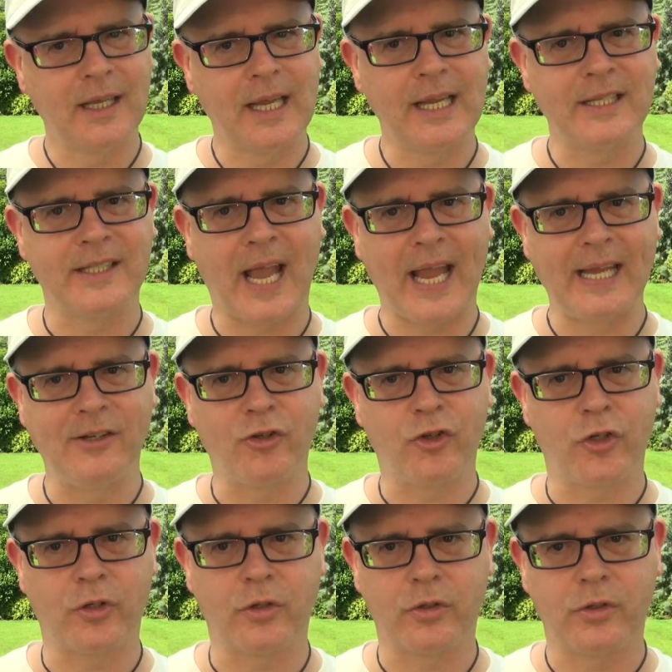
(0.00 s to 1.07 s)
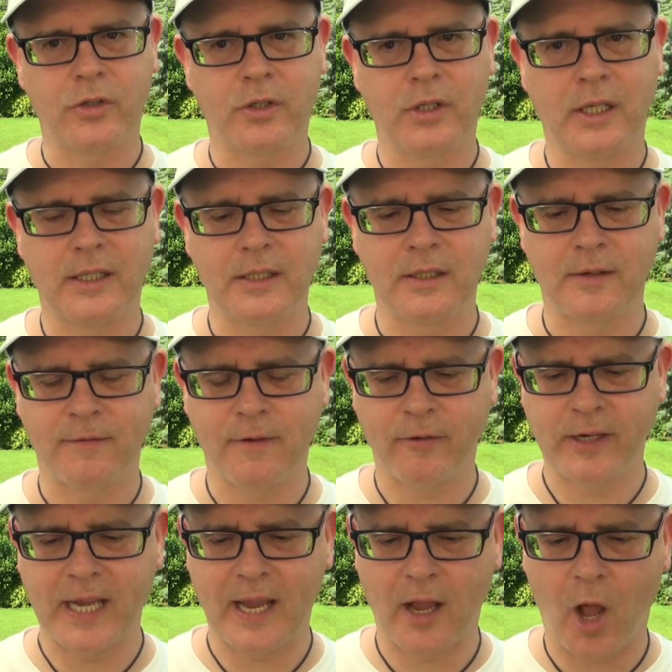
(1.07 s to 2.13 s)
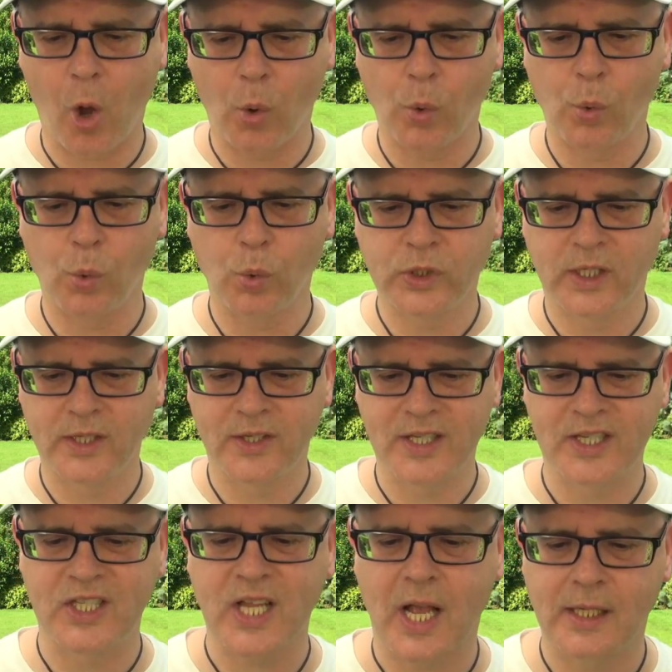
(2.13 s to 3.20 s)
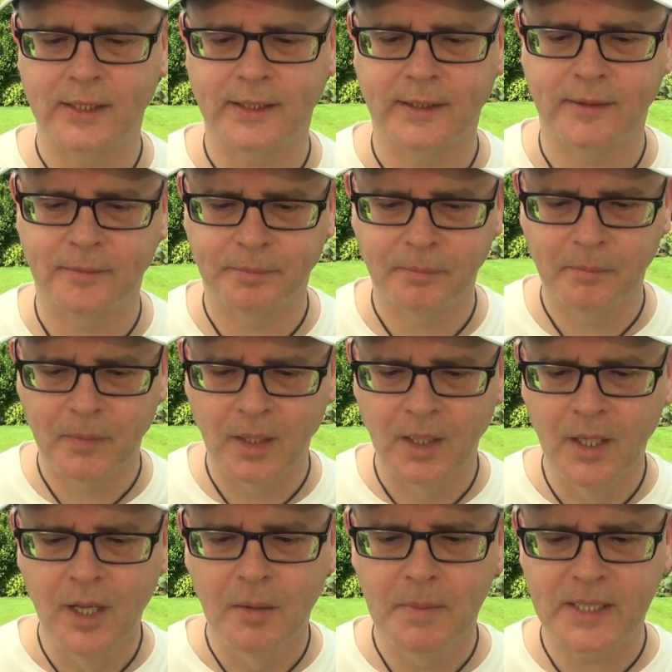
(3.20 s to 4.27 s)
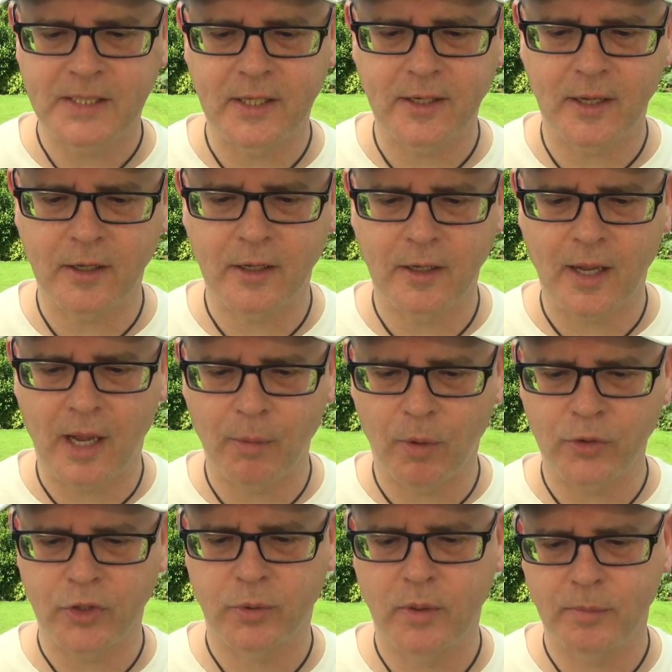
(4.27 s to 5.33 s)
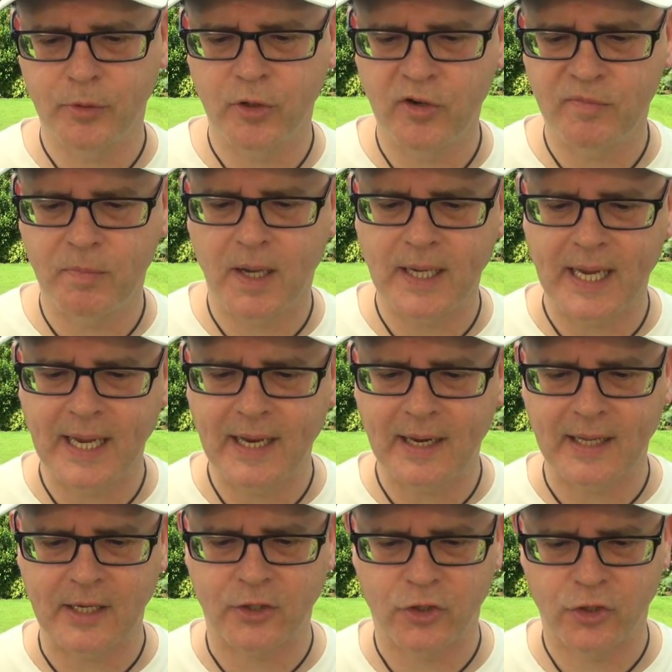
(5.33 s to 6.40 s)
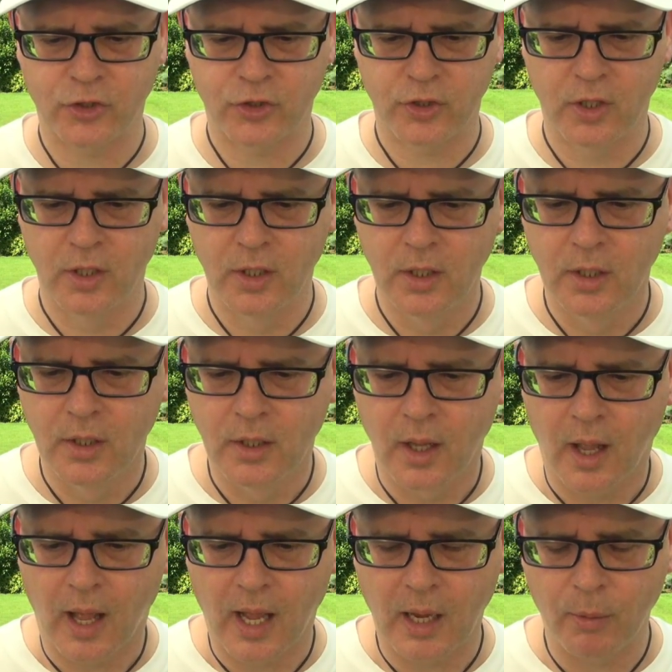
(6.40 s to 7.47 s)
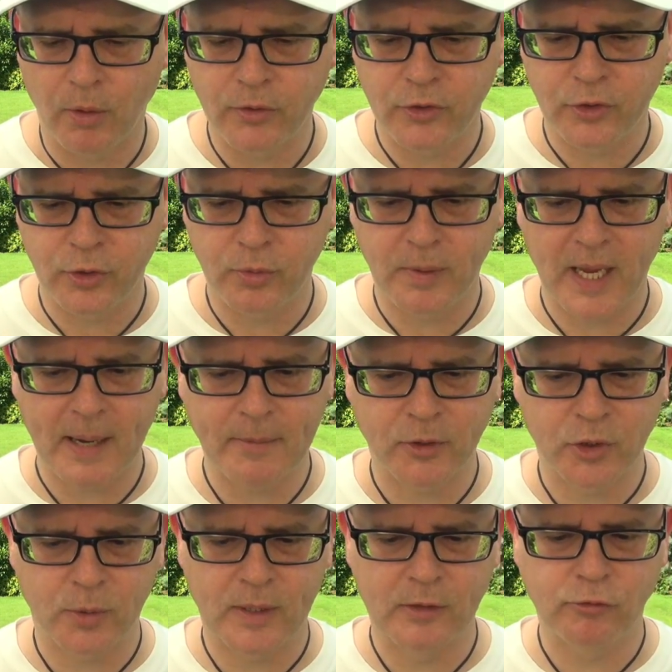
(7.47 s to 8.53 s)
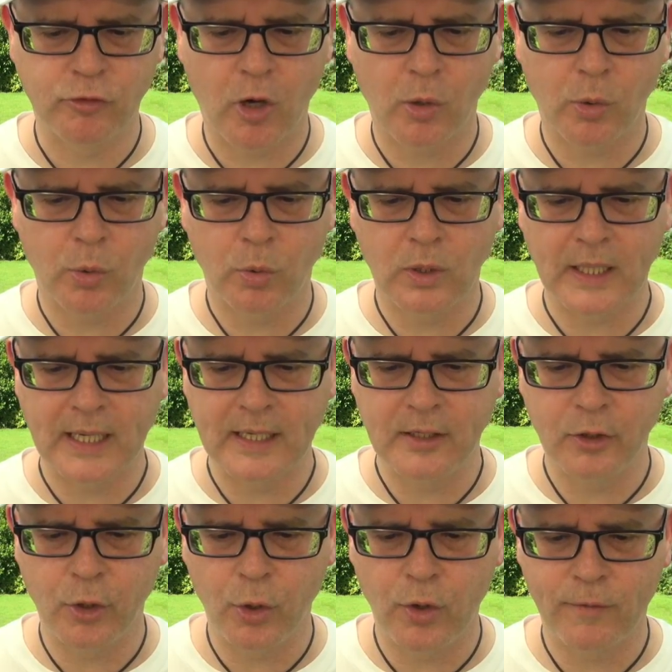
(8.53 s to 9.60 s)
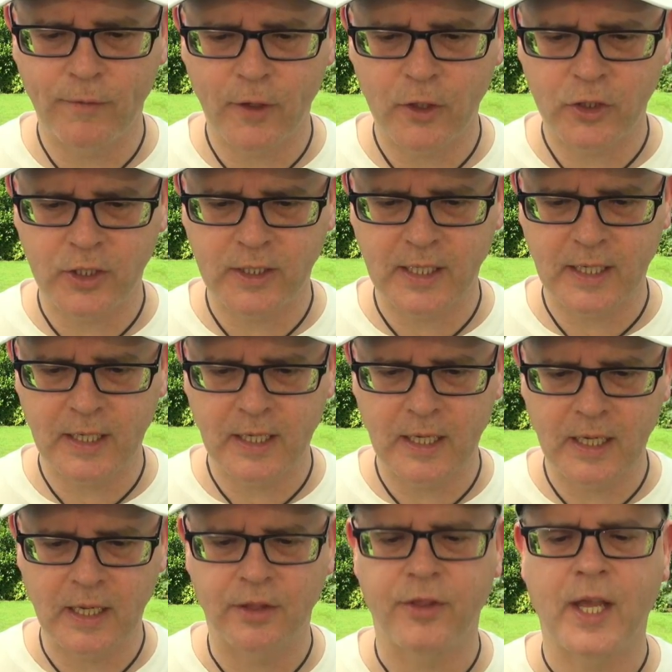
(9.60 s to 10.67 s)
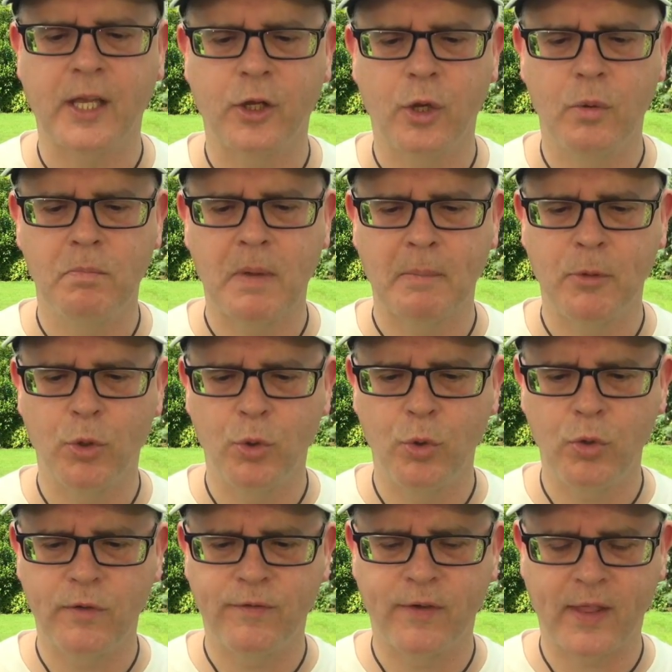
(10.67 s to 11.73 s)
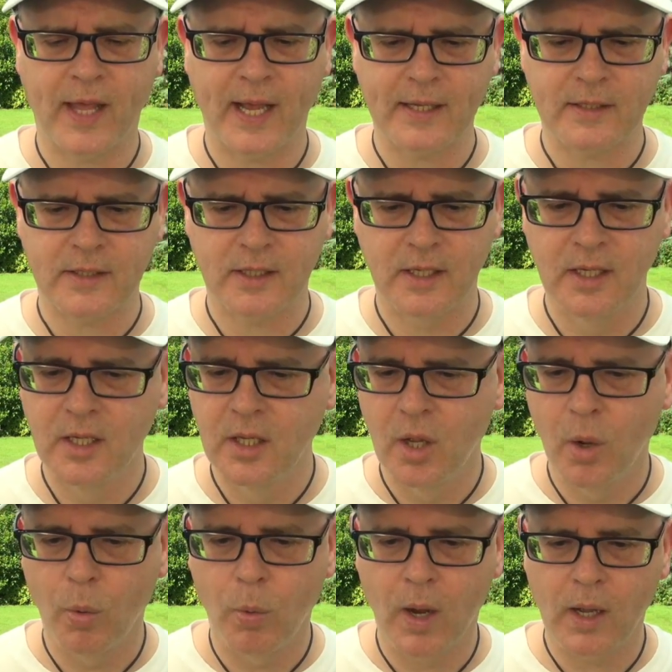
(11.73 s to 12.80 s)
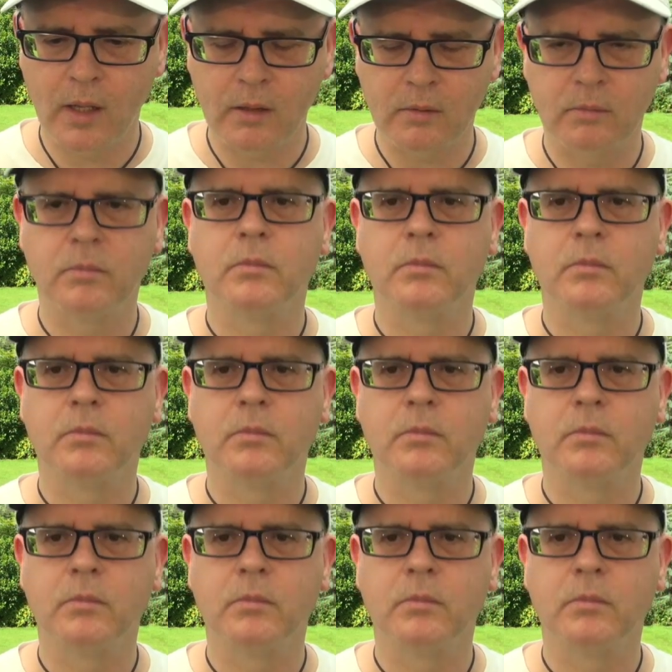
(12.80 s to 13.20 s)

is ancient. It is a very old design. Mr. Duncan, I want to improve my English. I want to be able to enroll in university. Thank you, Mahmood, for that. Well,